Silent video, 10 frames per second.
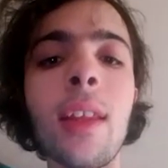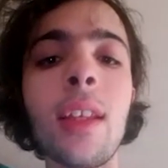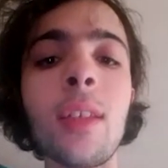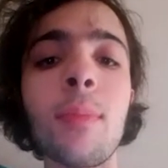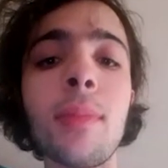
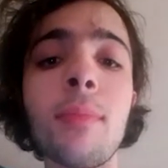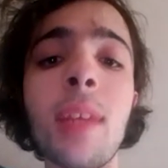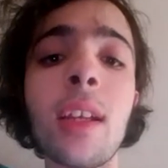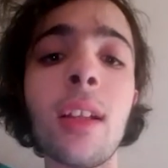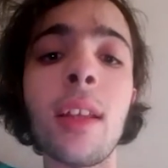in
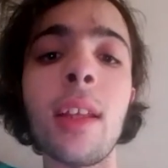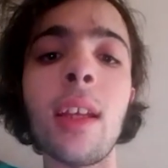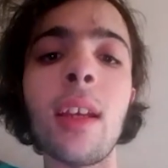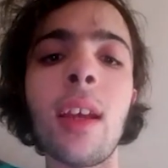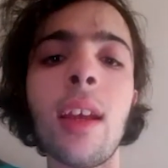particular
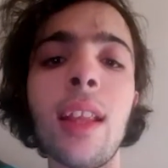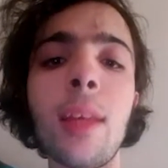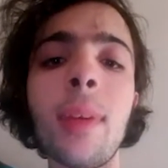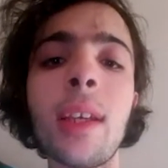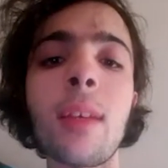the
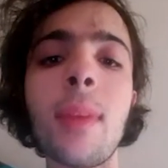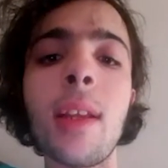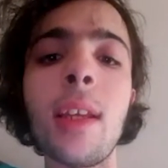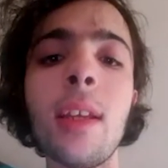Olympic Committee